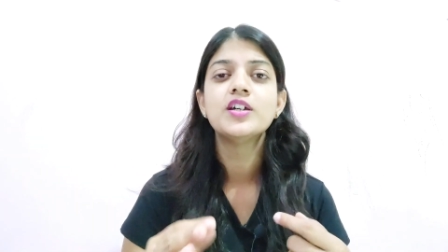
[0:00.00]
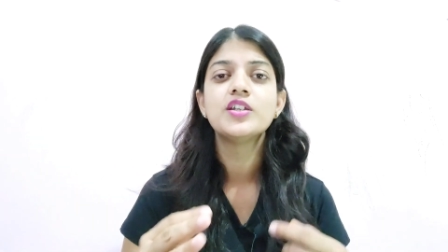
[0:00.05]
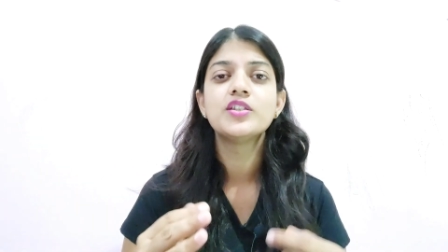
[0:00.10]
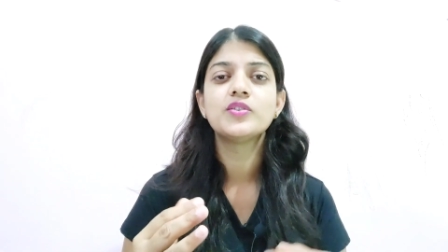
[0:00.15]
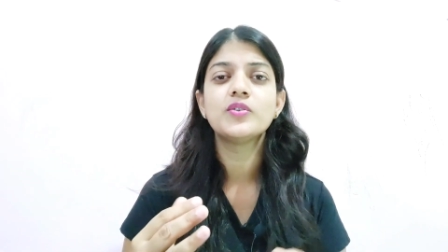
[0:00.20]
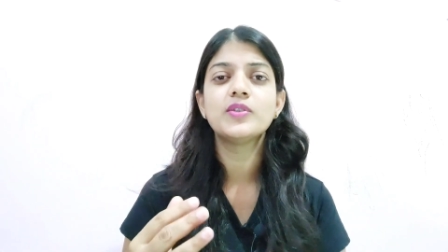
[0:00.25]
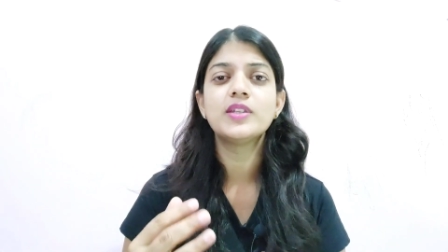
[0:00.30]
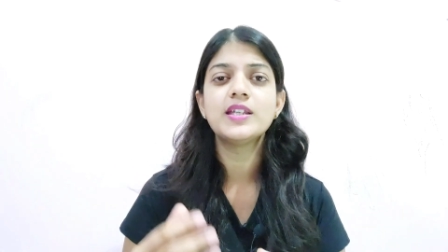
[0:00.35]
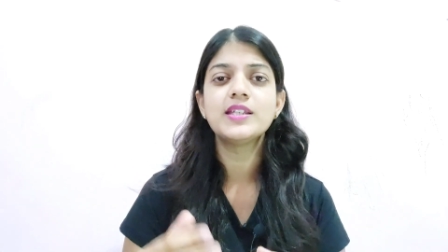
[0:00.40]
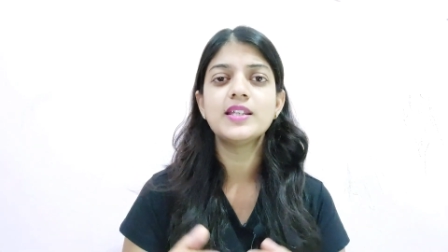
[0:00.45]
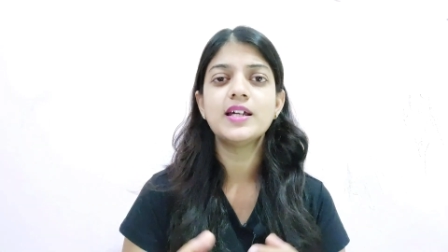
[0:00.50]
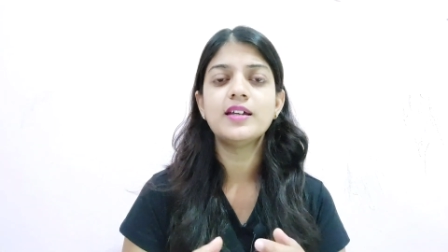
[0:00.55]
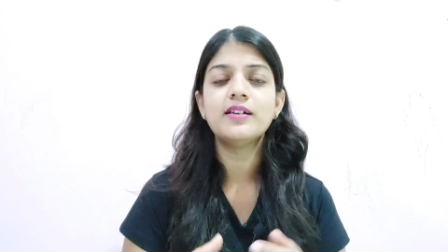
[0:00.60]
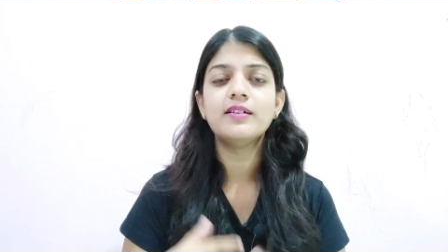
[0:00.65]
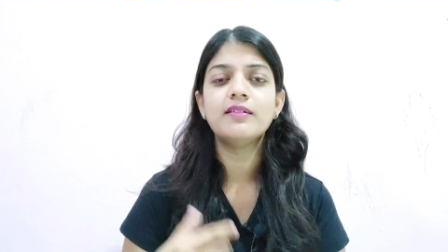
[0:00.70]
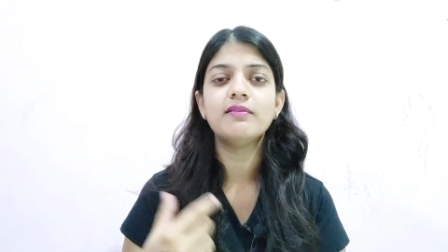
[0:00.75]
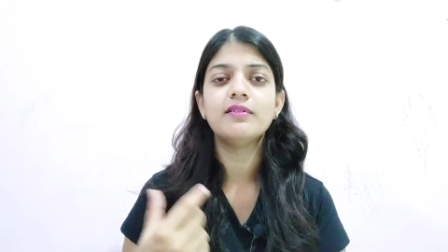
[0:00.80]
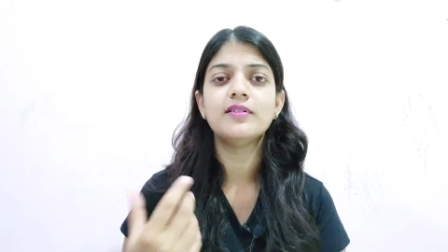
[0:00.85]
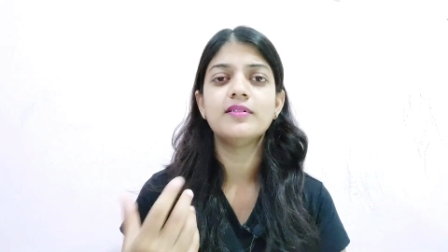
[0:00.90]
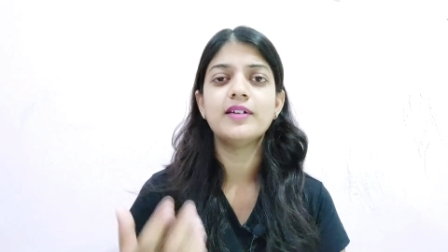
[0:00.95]
So these are
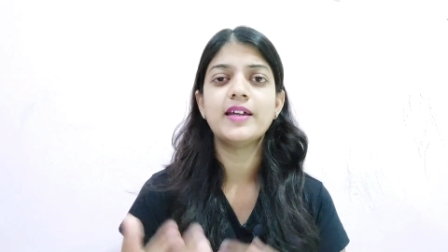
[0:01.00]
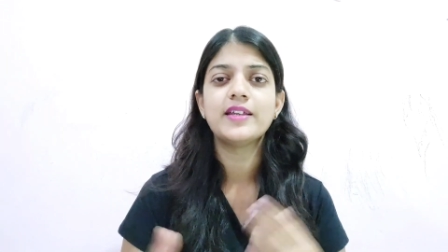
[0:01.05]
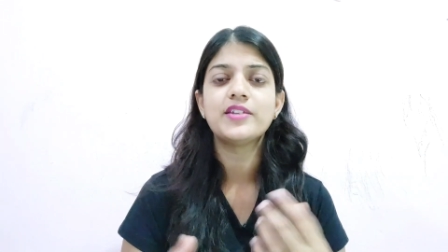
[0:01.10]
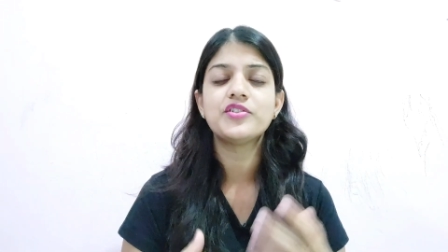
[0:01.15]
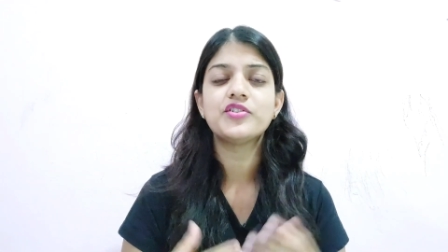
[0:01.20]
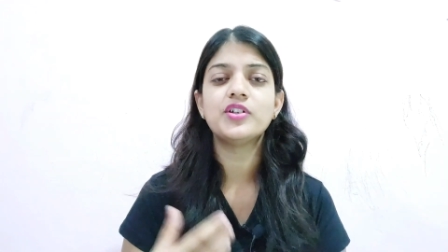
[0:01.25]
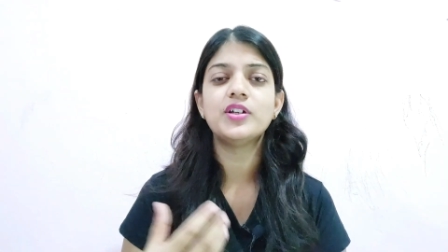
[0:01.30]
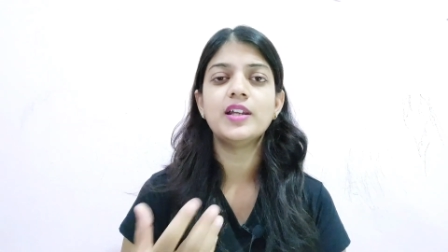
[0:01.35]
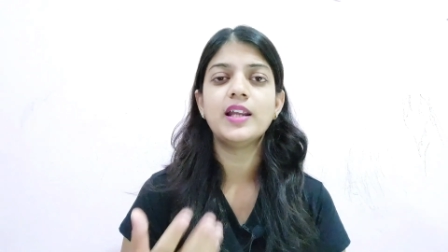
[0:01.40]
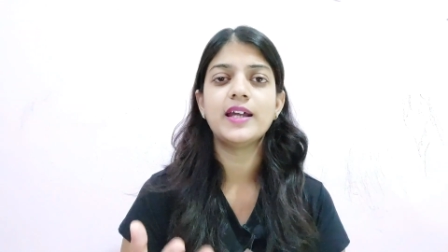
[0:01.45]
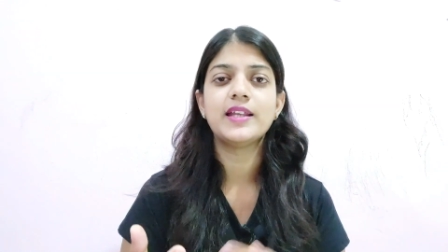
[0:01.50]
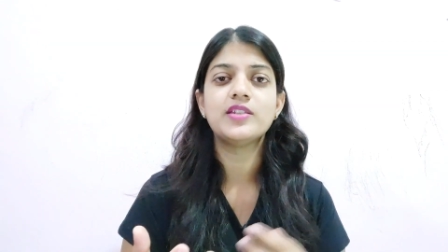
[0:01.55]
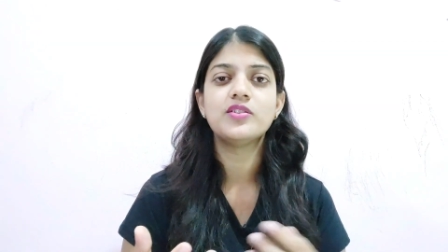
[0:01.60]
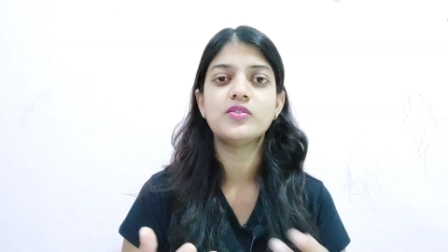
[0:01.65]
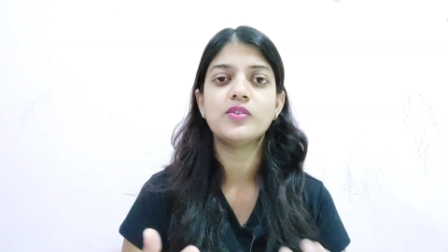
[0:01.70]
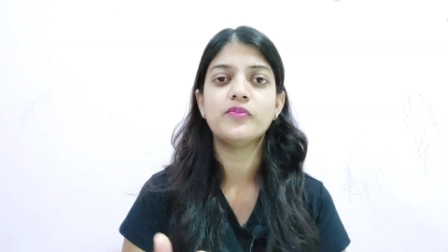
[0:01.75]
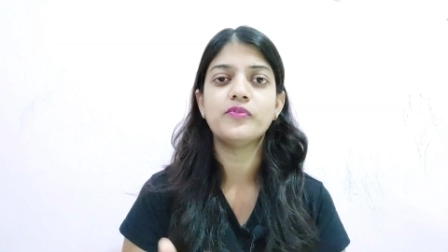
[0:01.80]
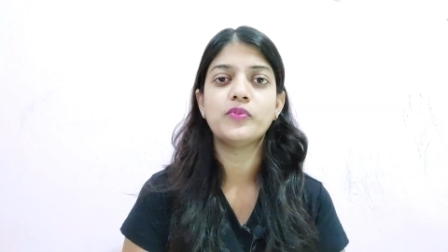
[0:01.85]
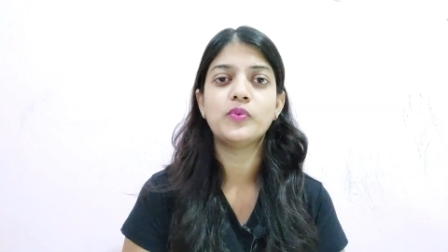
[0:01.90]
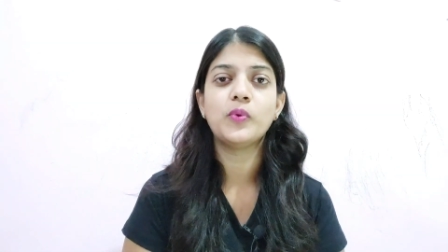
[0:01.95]
extra lines
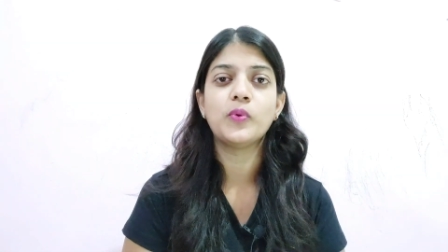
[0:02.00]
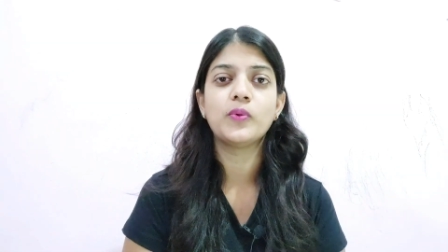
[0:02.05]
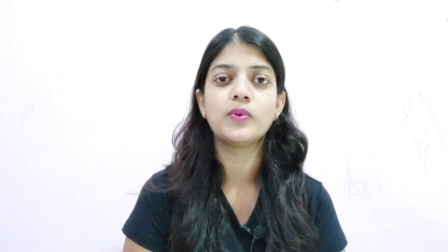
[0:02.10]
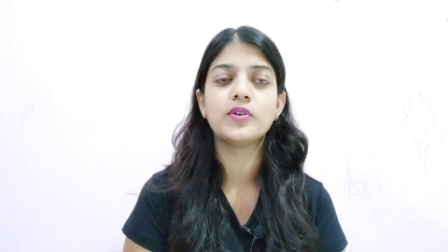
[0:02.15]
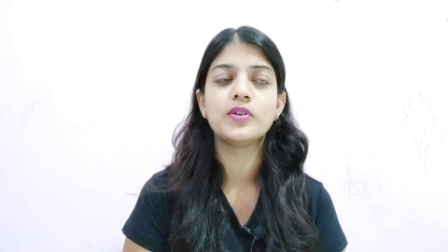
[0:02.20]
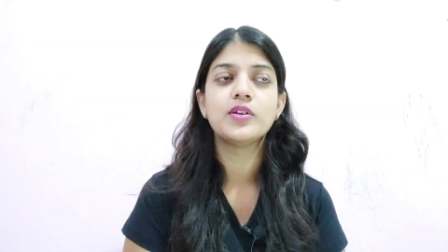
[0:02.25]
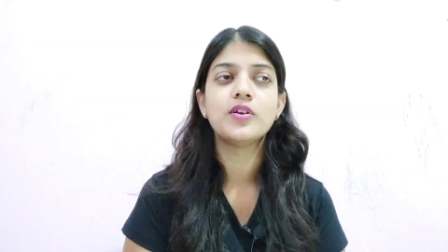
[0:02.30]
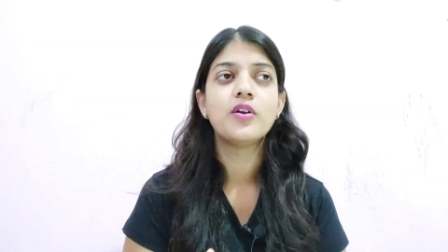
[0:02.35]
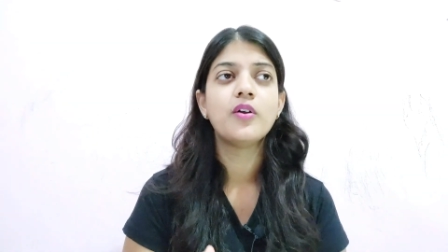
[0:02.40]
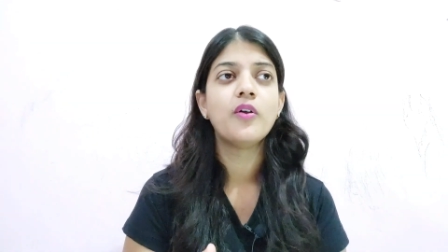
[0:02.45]
of code.